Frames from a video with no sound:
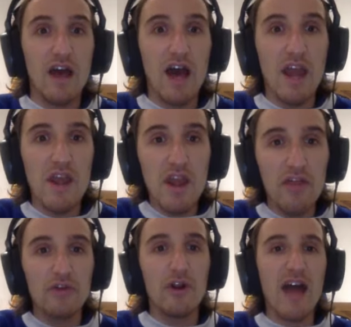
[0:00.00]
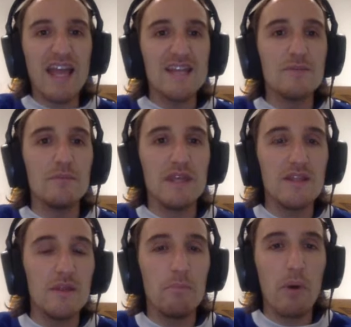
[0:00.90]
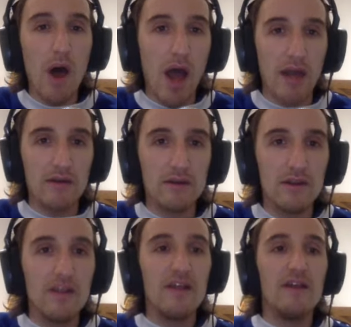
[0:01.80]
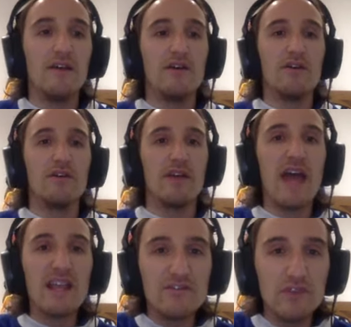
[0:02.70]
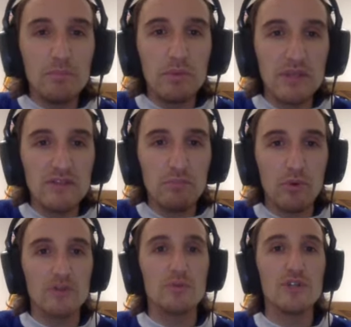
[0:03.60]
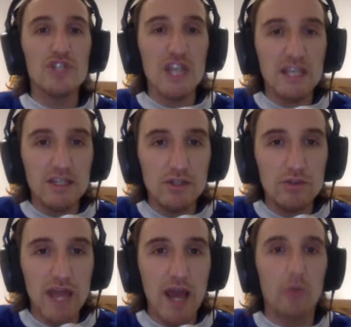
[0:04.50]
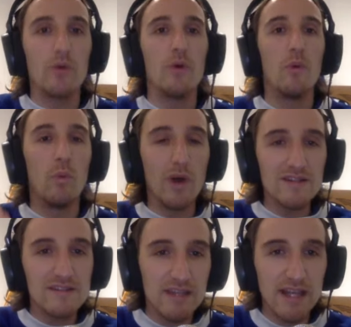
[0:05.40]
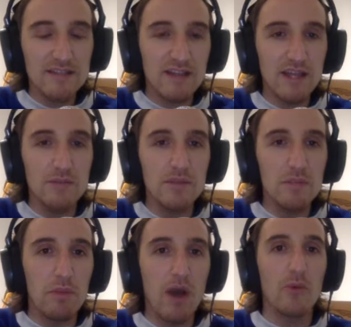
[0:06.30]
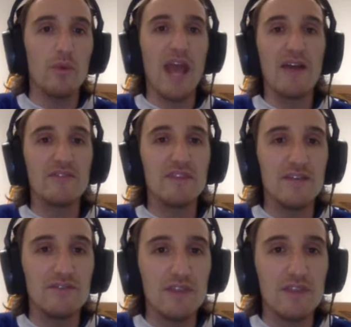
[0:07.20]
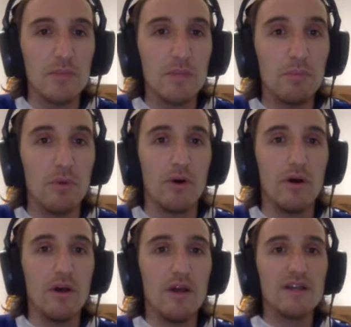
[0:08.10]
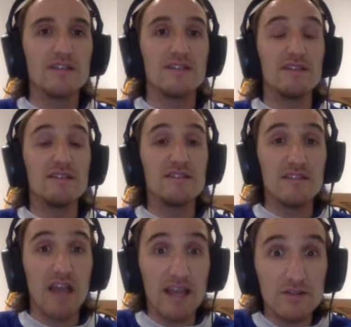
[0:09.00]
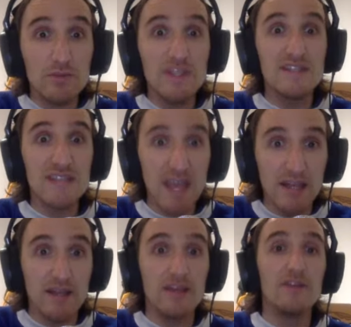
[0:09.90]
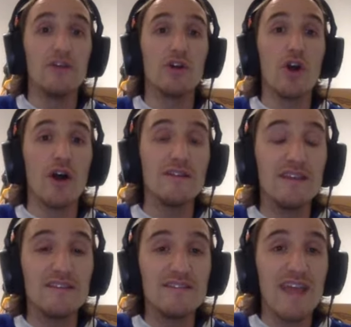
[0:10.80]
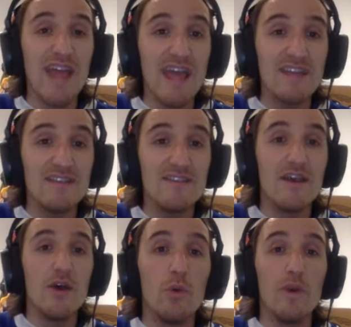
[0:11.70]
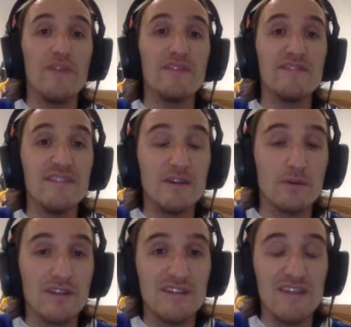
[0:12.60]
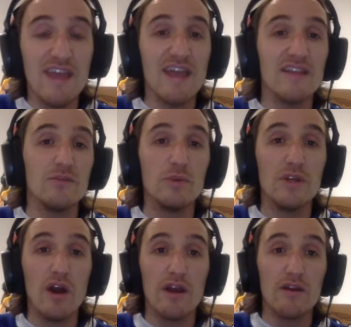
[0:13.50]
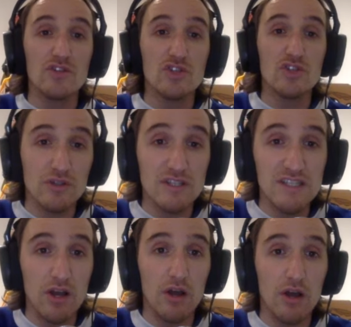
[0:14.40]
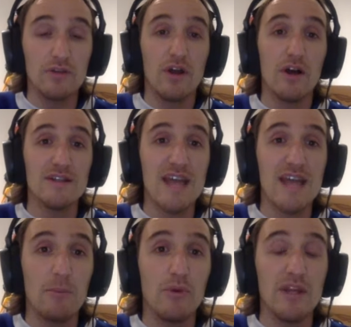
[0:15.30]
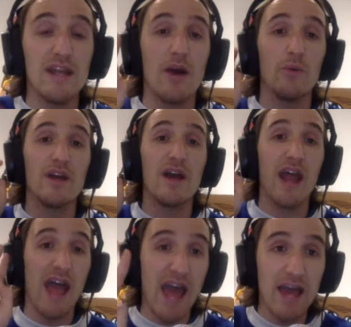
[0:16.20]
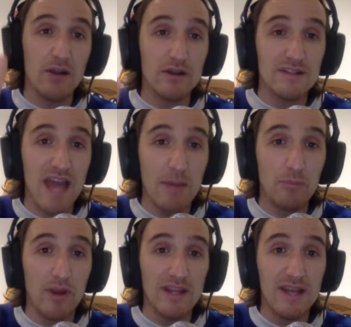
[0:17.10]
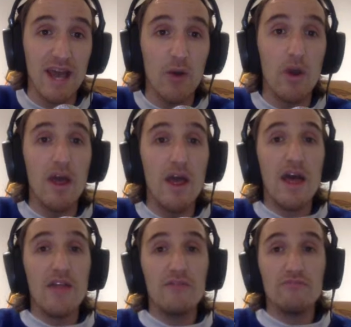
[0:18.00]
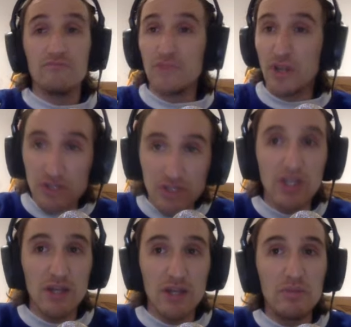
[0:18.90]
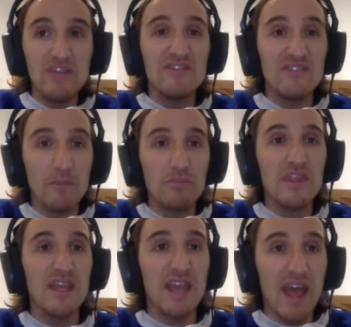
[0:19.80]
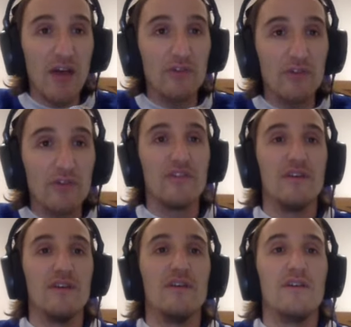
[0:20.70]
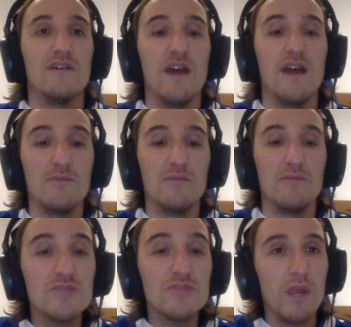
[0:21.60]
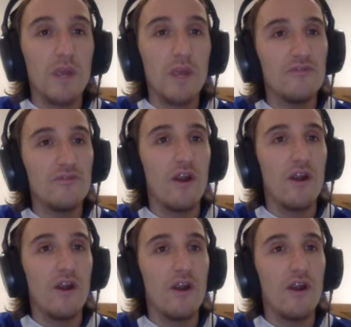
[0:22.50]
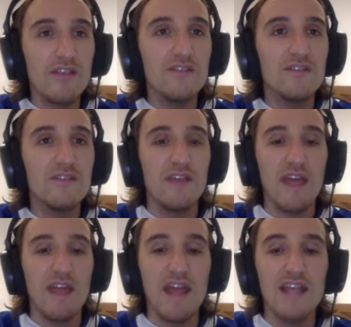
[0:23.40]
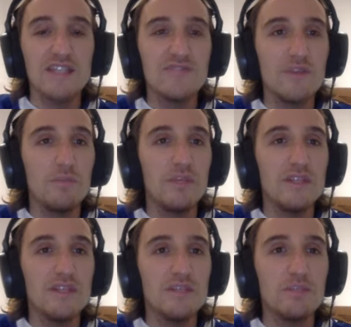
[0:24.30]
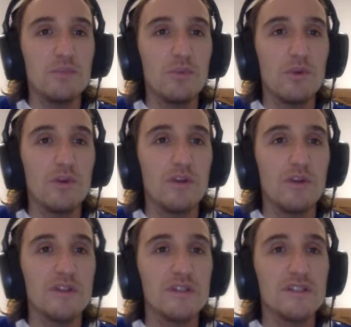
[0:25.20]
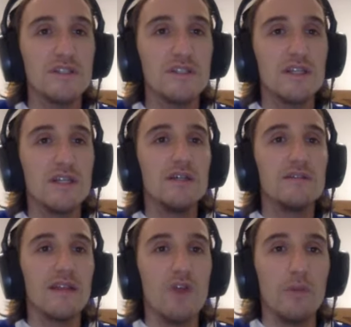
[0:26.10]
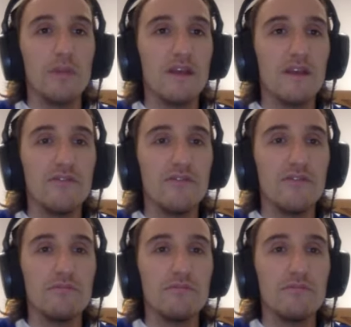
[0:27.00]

another item in the pot. SVP Sports, we're shaking you down. What's the next item in the pot we have to give to the people? Because this, as we said, the contest ends when the series ends. We got a jersey on tap right now. We got a hat on tap right now. There's going to be something else. I'm just waiting for our friends at SVP Sports to let us know because